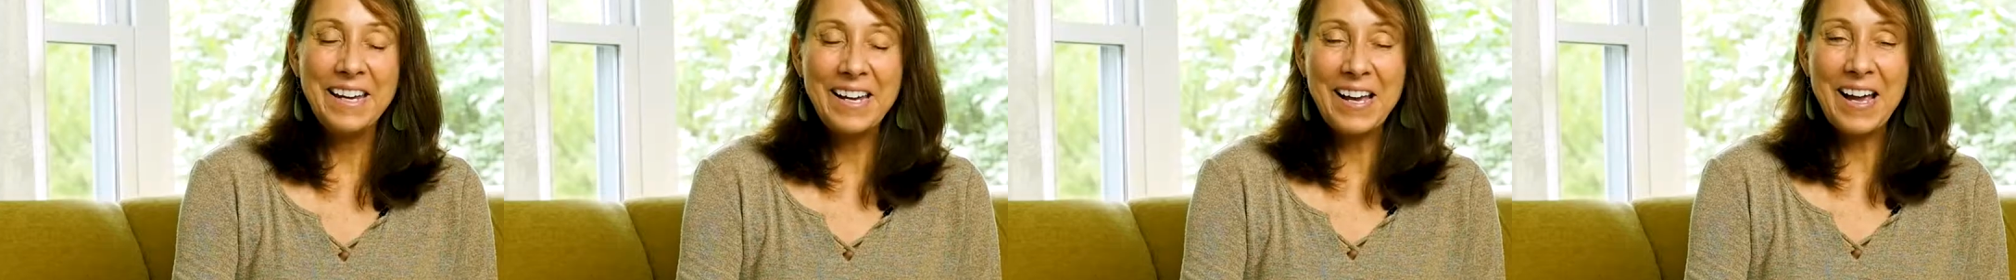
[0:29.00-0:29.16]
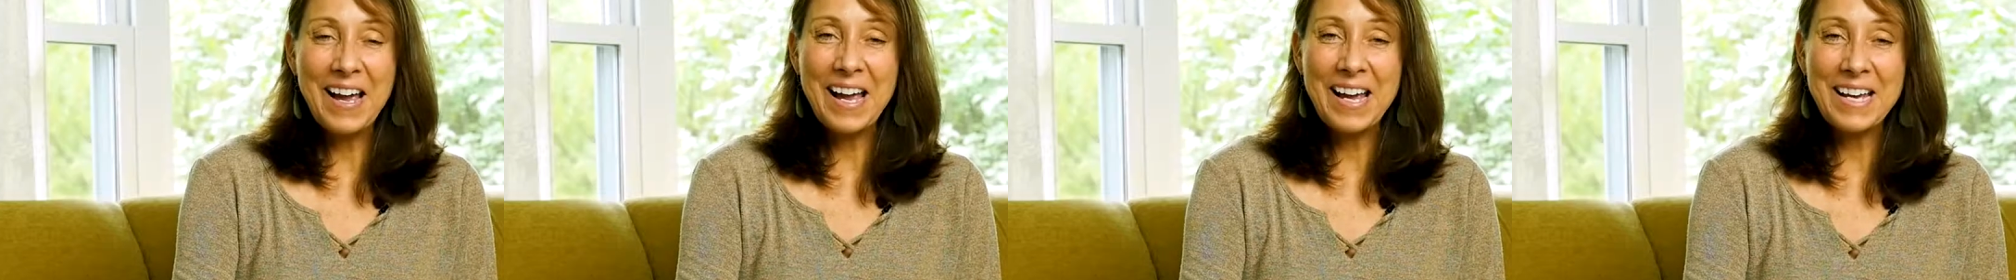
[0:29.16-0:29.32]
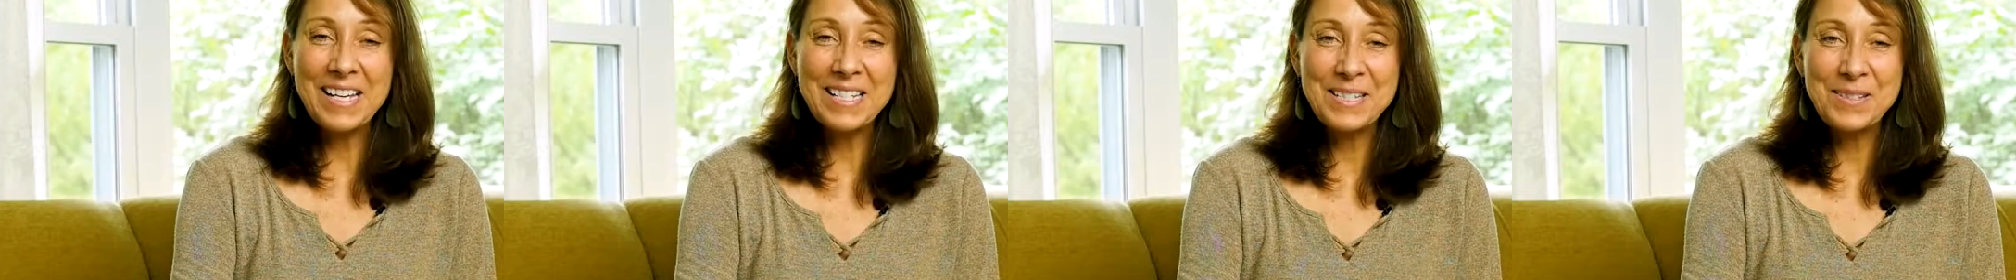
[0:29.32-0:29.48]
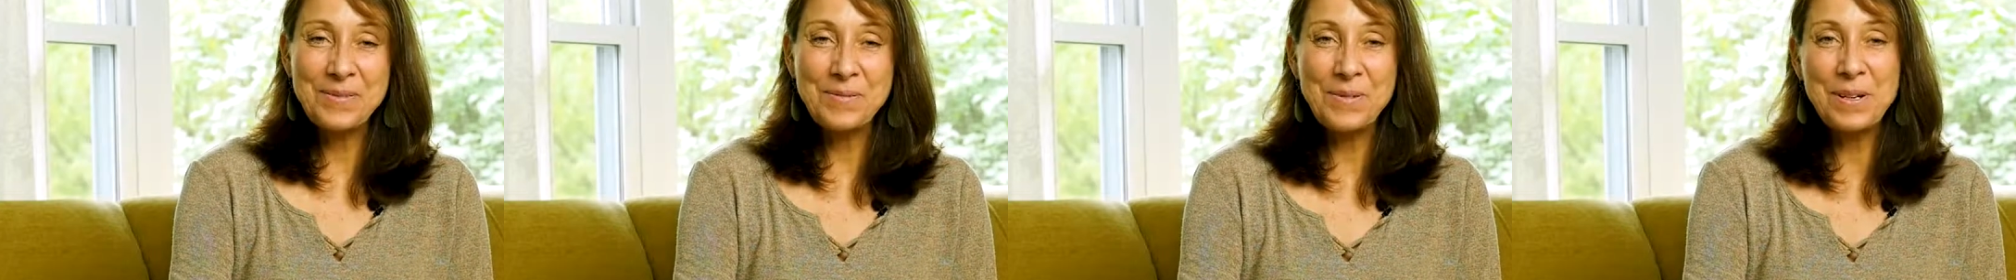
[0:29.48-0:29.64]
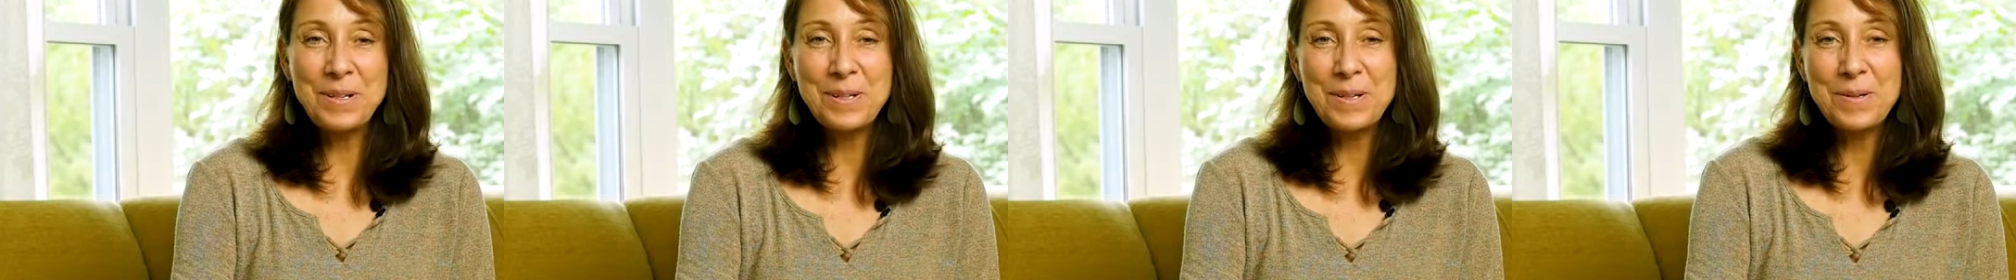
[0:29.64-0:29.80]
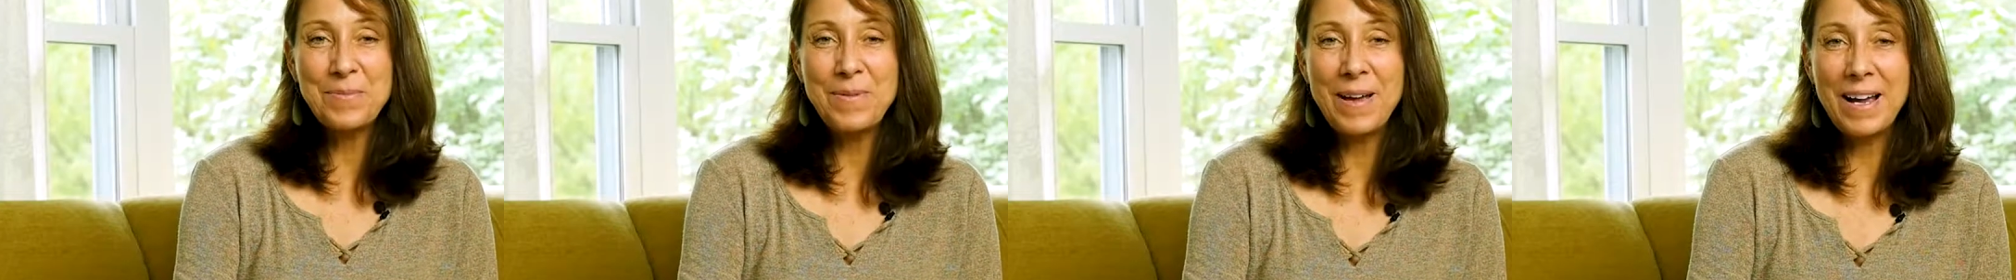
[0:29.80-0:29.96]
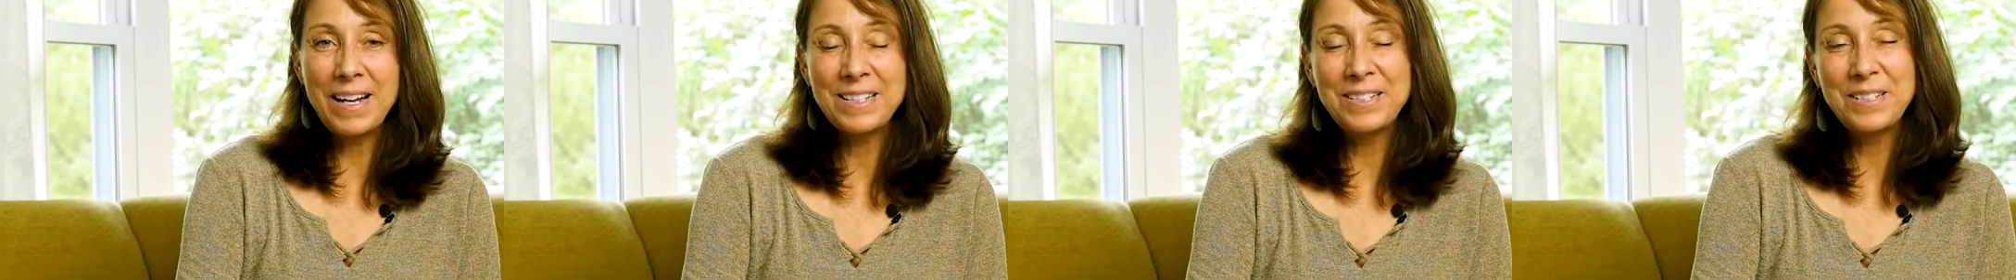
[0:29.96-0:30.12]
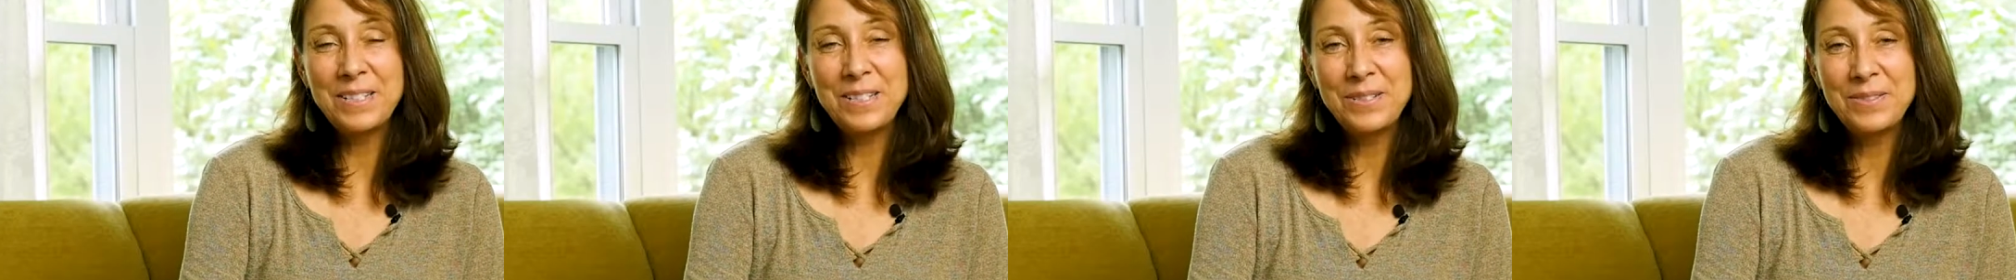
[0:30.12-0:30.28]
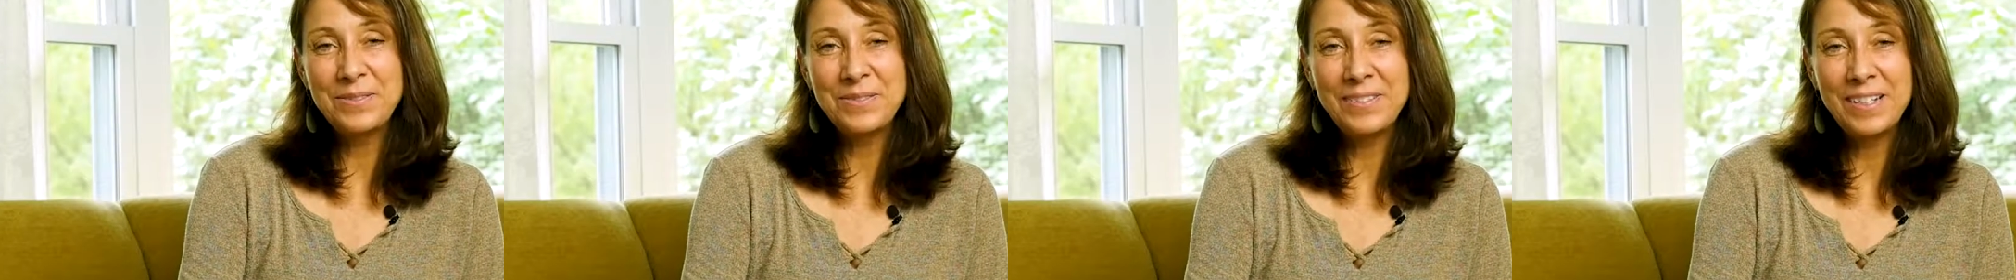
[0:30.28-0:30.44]
guys, welcome back
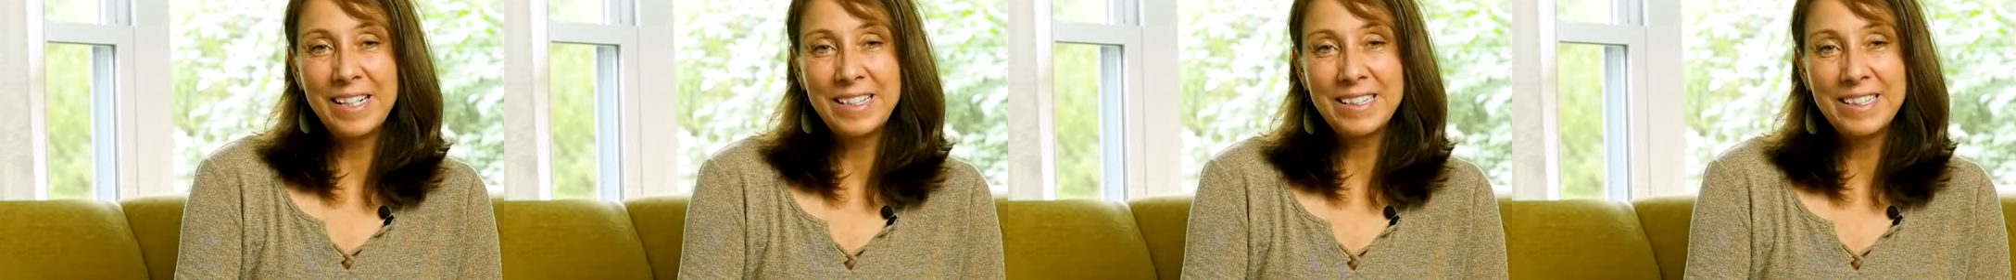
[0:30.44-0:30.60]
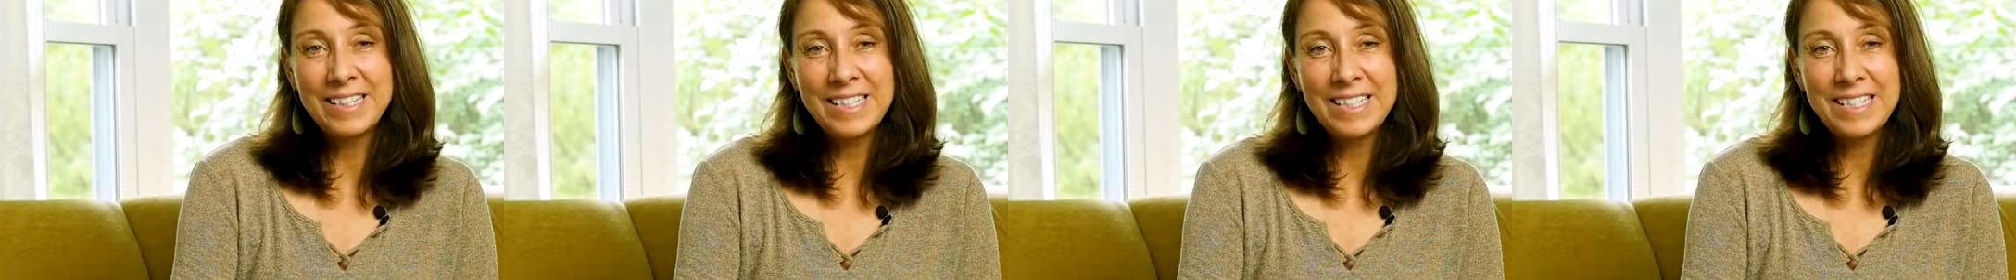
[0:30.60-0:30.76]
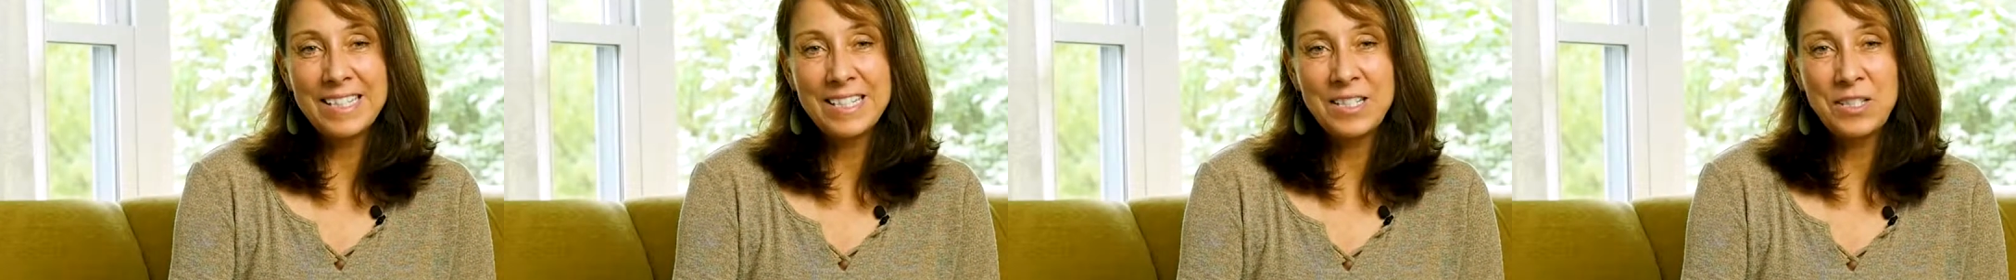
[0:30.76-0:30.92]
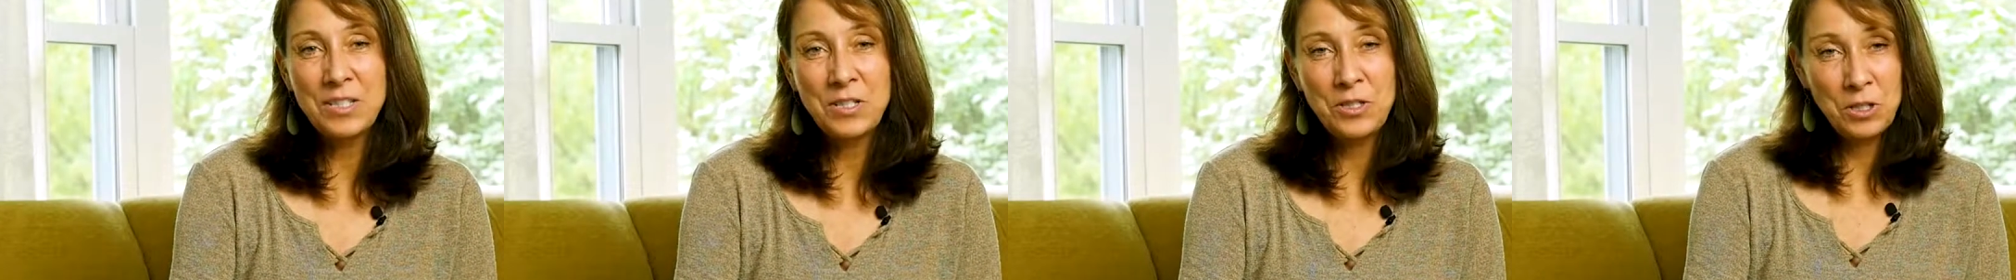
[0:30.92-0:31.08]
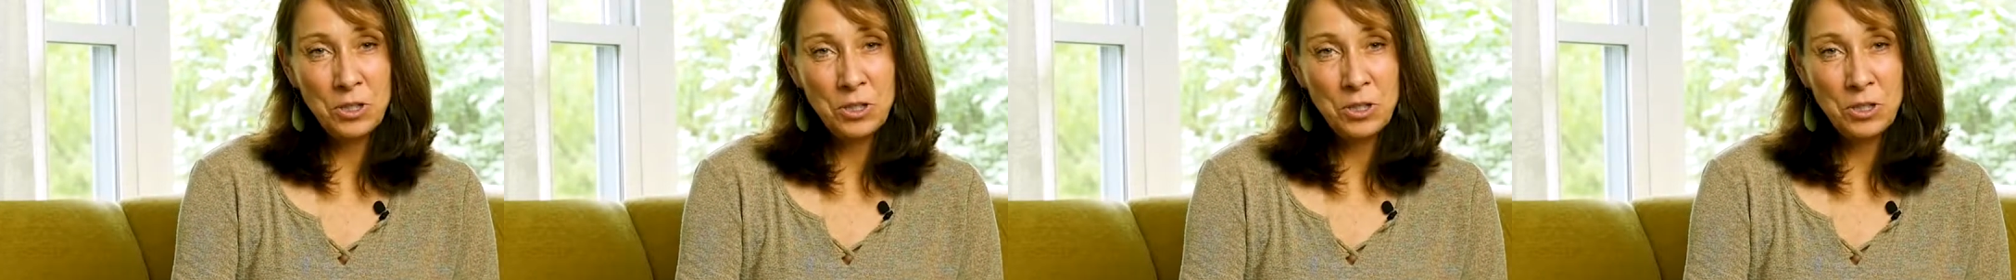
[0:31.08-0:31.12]
to You've Got This,